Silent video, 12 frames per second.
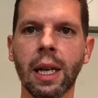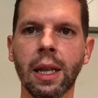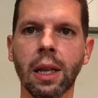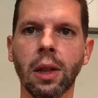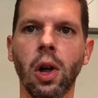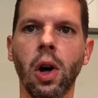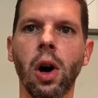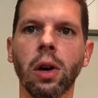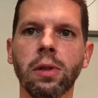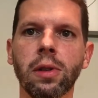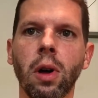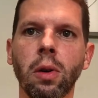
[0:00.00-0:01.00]
and that
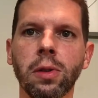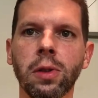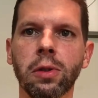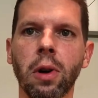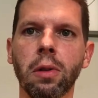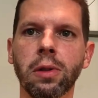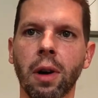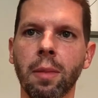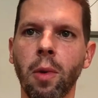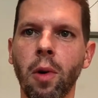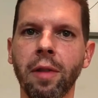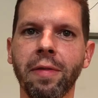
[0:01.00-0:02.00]
long, slow strokes are
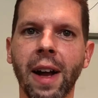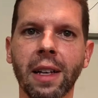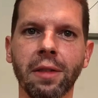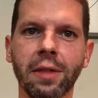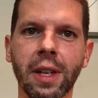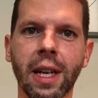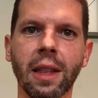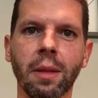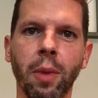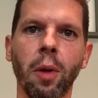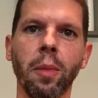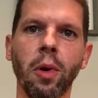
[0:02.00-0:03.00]
more effective to get the
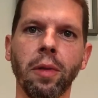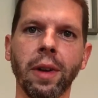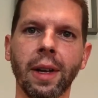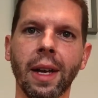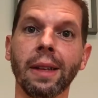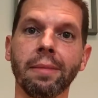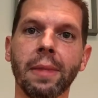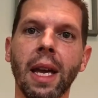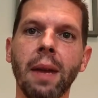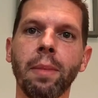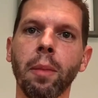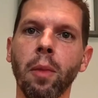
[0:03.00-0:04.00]
boat moving and
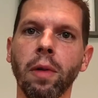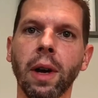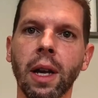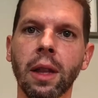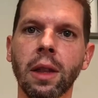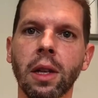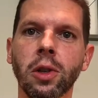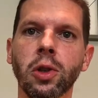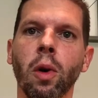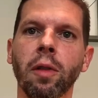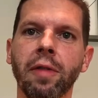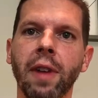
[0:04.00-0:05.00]
keep it moving than
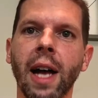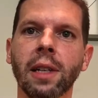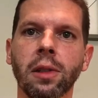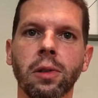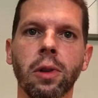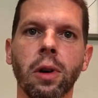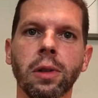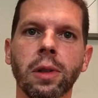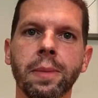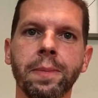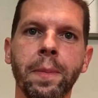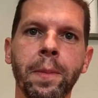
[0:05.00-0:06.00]
short, fast strokes.